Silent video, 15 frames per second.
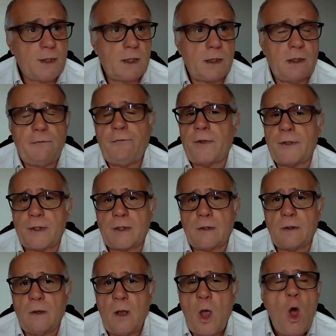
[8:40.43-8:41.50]
What's the
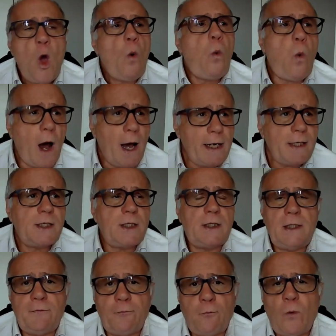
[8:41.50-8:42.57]
difference?
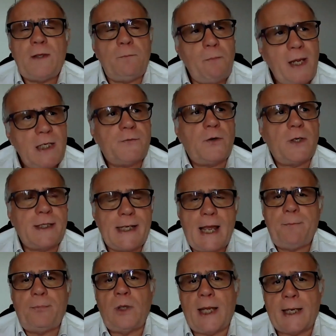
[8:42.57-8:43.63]
What makes, for
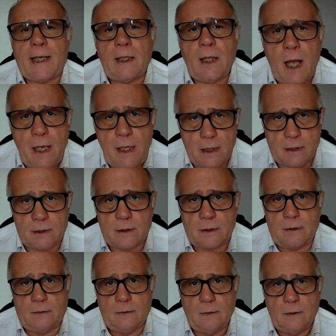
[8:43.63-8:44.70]
example, a
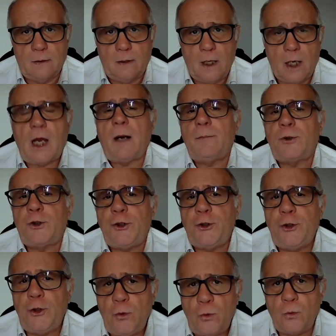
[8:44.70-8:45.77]
client come
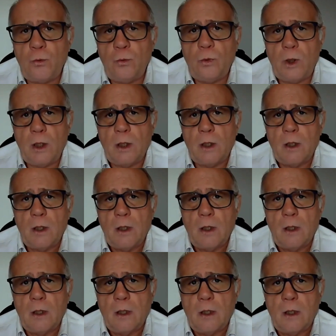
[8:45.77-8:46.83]
to you
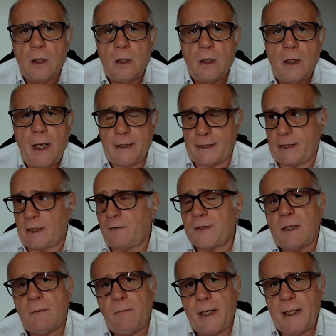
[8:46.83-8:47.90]
instead
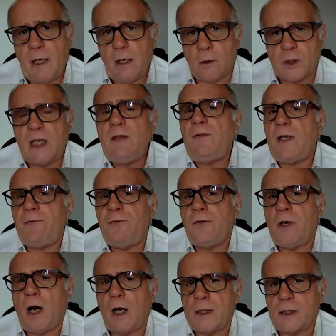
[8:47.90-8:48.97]
of somebody else, even
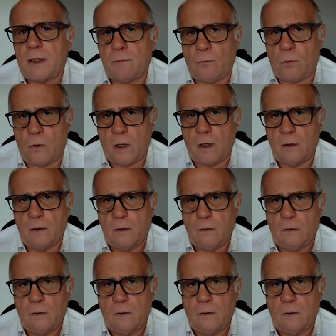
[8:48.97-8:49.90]
if you costed more?